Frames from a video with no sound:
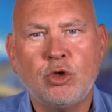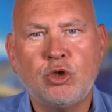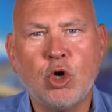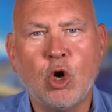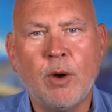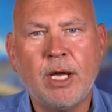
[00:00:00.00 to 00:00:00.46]

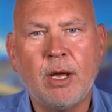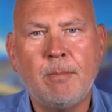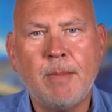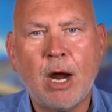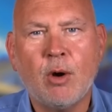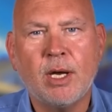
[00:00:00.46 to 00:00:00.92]
during
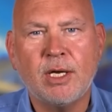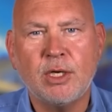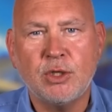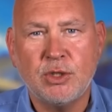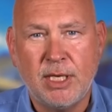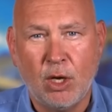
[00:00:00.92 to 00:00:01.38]

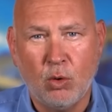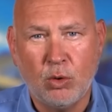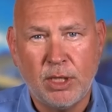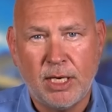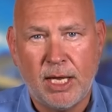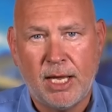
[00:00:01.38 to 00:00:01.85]
America's
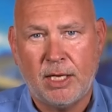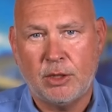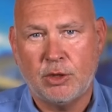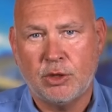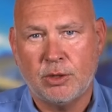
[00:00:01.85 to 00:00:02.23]
Gilded Age.